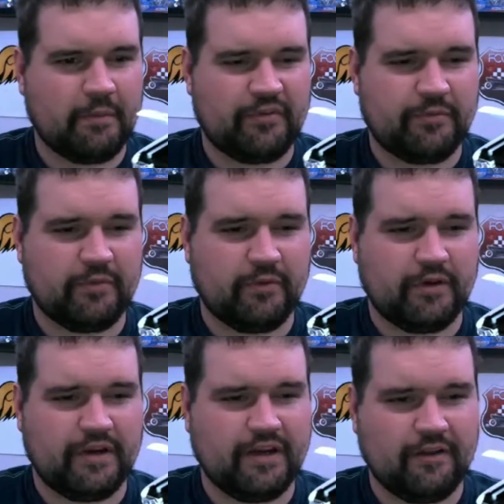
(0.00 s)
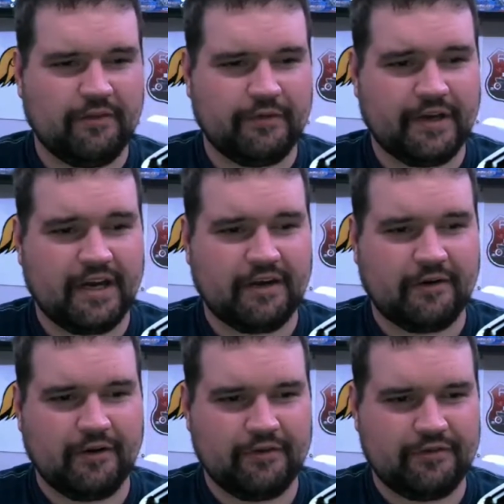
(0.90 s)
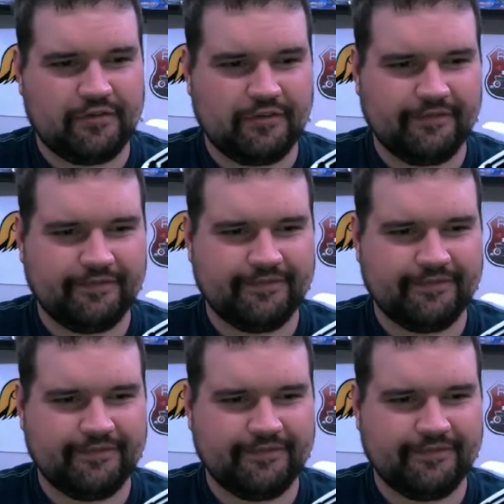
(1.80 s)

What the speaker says: That must be one hell of a cockroach.